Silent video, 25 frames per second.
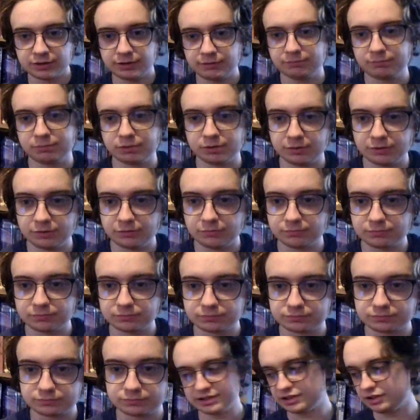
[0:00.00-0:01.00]
But,
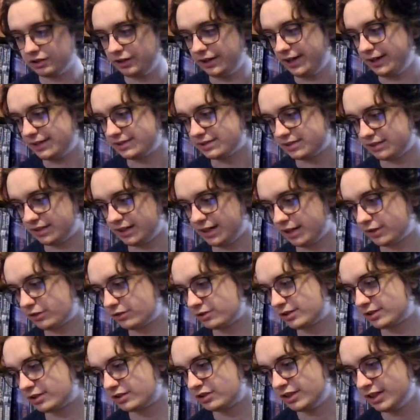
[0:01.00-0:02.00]
so as the title
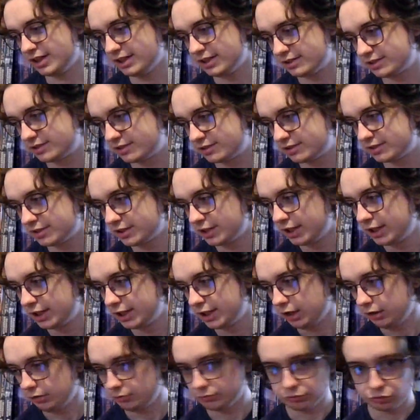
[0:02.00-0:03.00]
suggests,
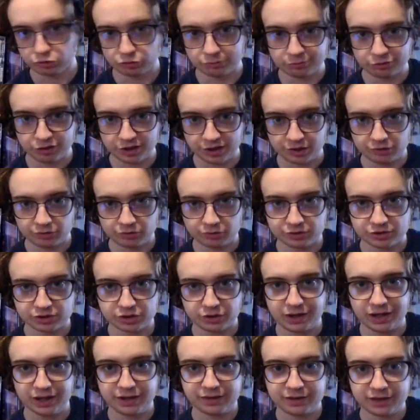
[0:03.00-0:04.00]
Warbreaker. So
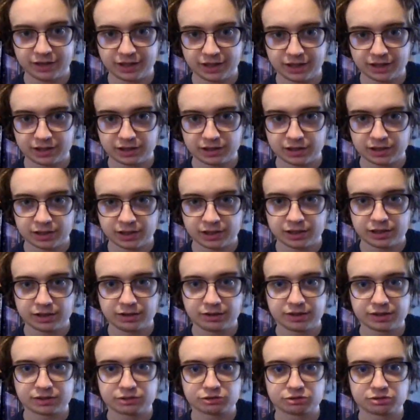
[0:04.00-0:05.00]
I thought
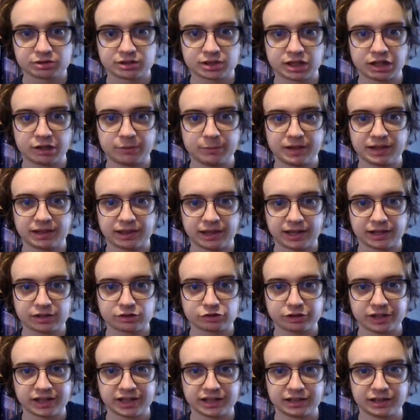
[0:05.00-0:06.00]
this was gonna be like
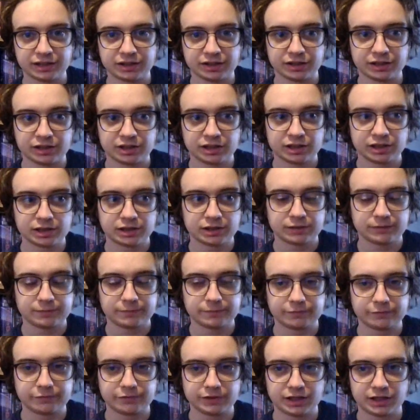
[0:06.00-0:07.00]
trying to,
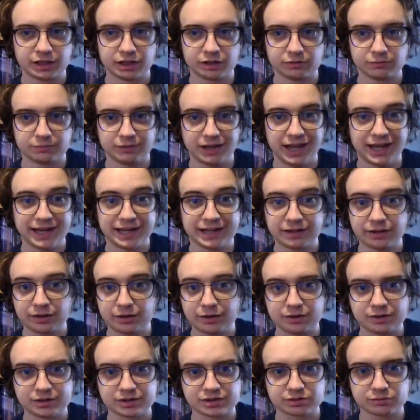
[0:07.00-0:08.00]
you know, end
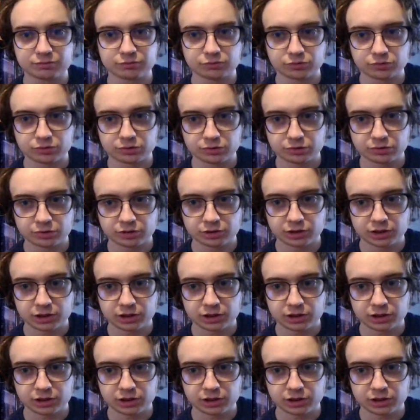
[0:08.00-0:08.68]
this rule,